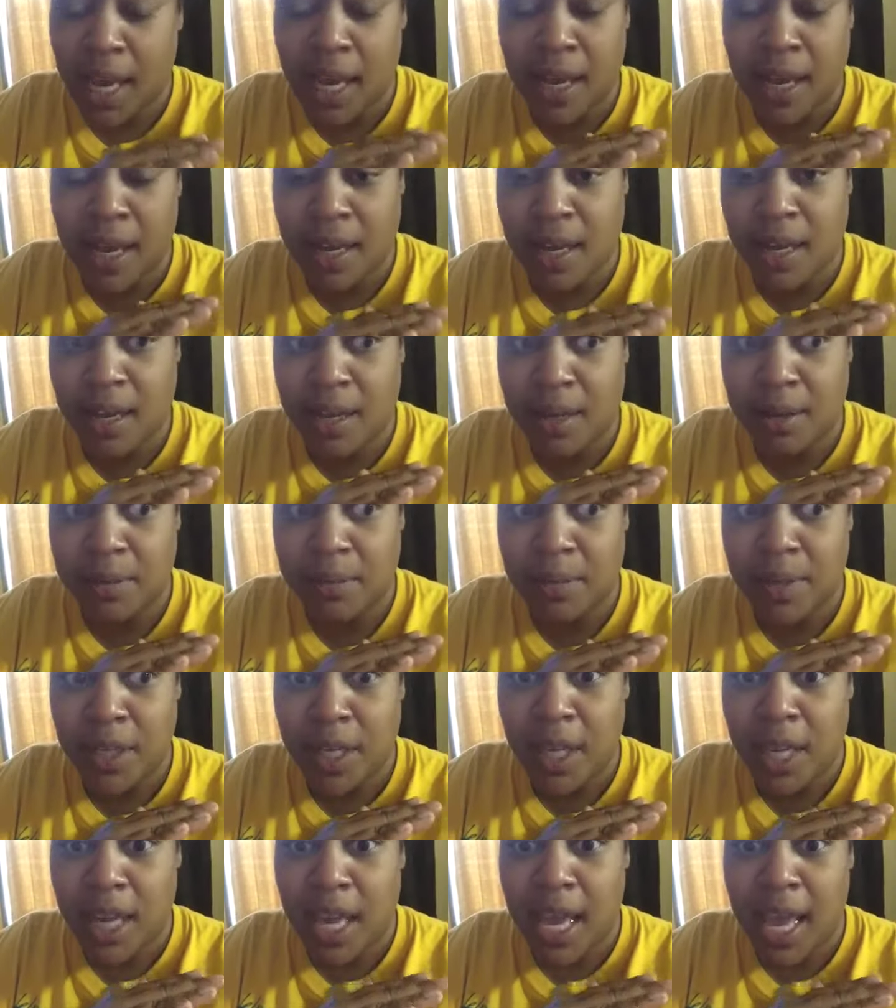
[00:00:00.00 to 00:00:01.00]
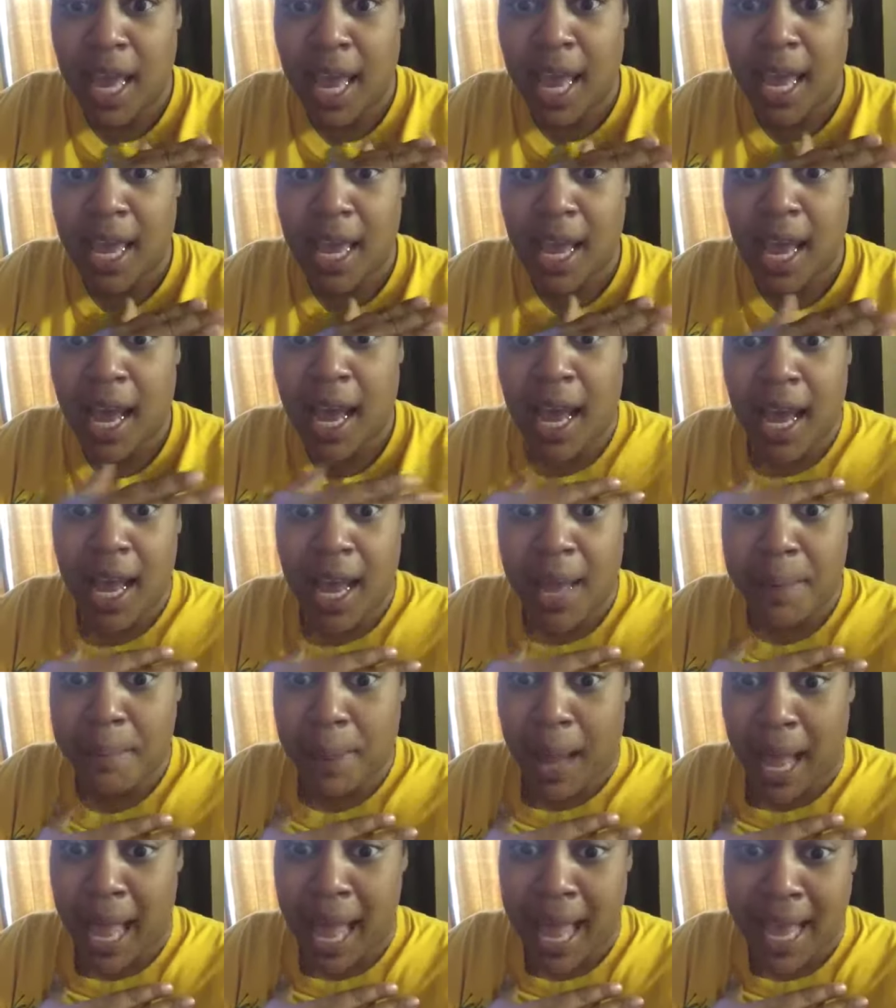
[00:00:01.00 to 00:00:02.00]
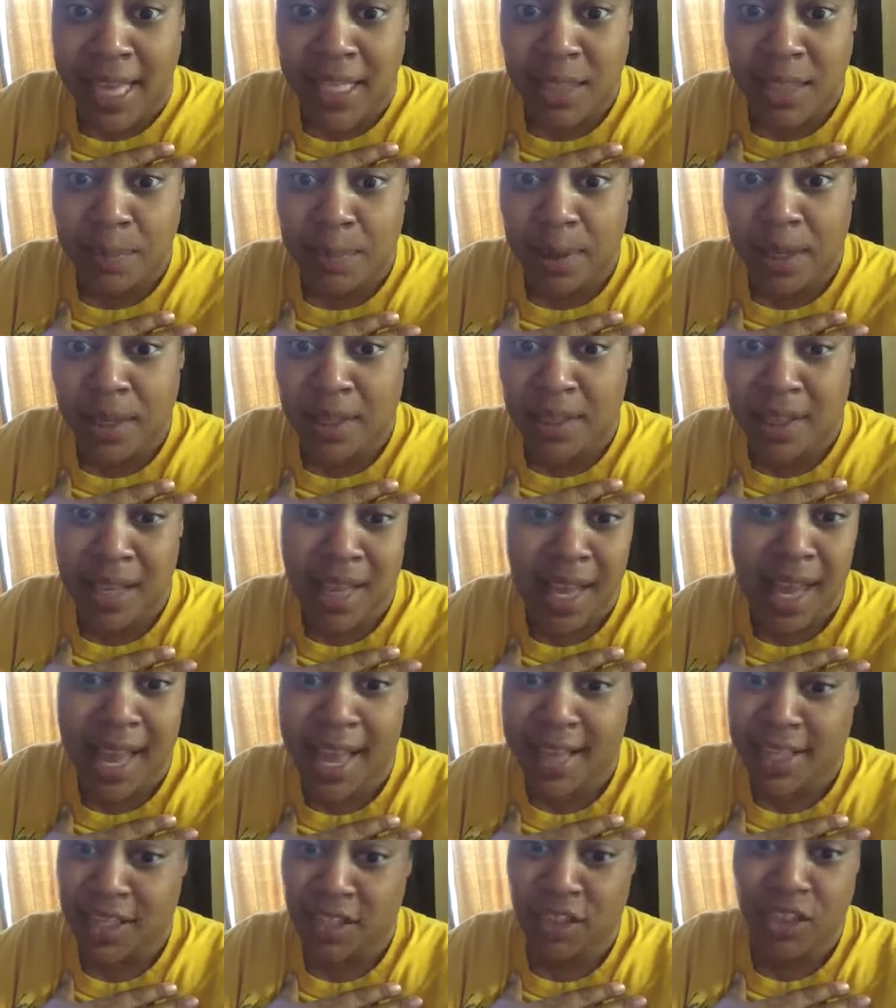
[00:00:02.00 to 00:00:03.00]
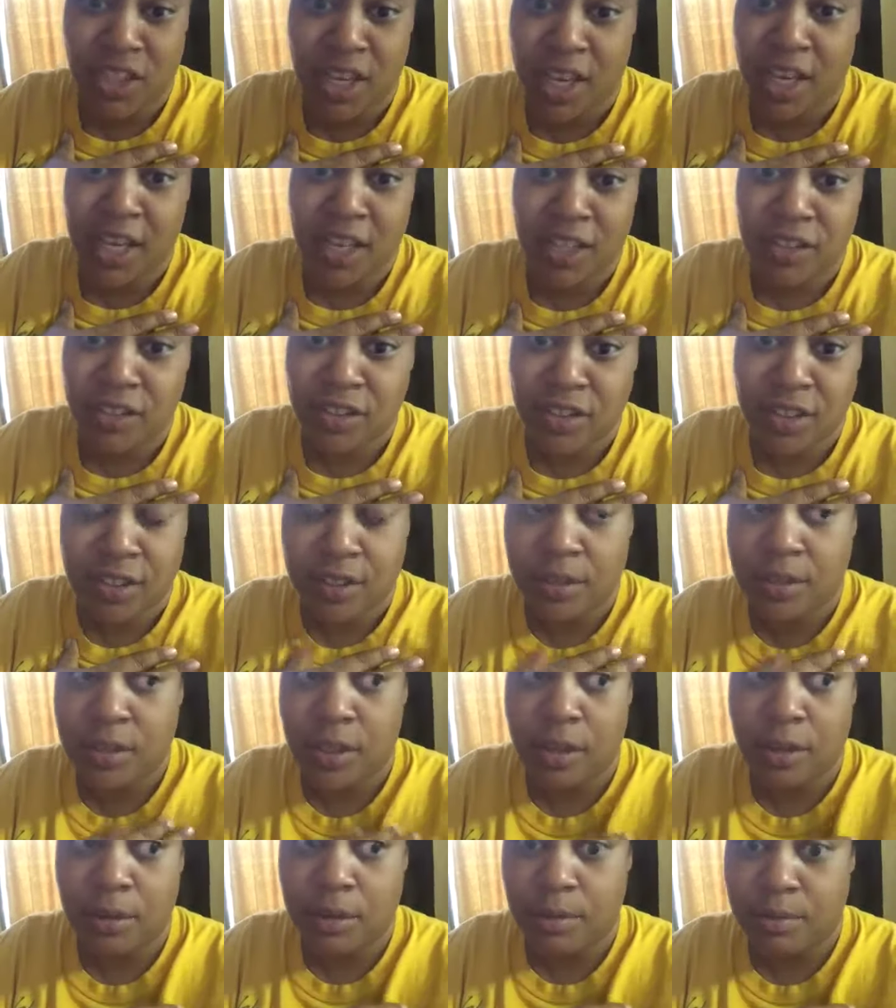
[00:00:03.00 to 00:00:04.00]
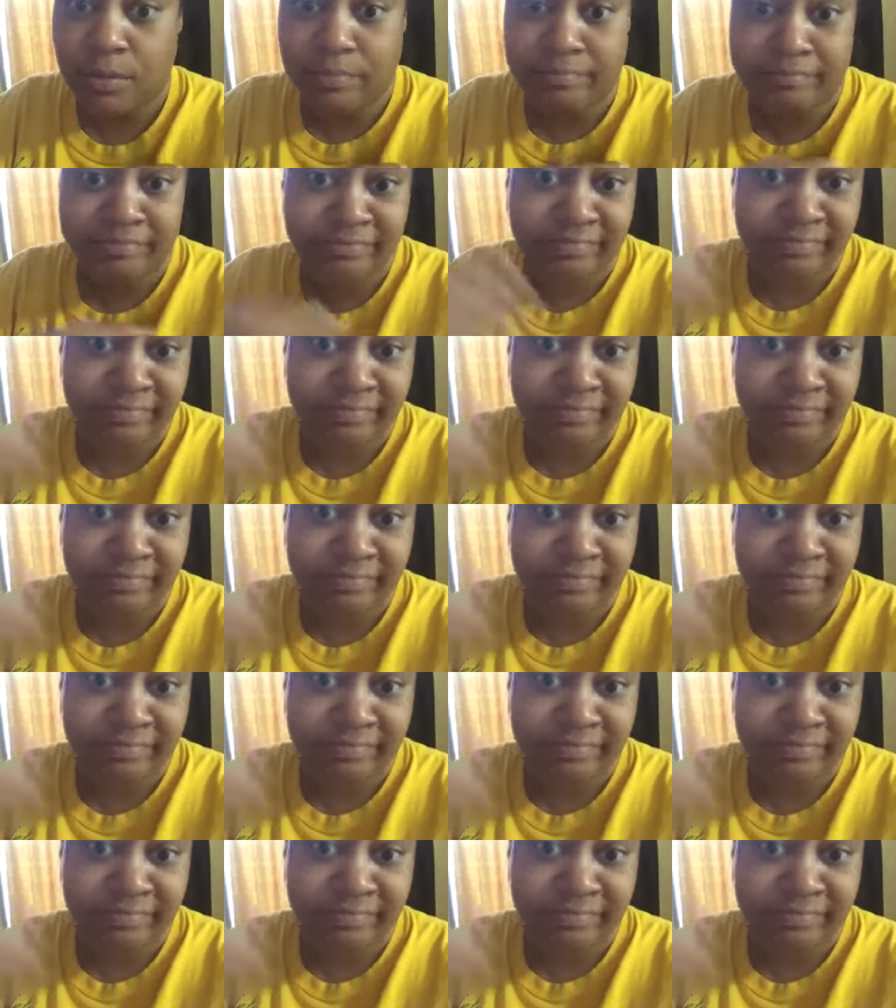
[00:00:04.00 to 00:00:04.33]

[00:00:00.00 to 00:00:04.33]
My asthma hasn't changed. So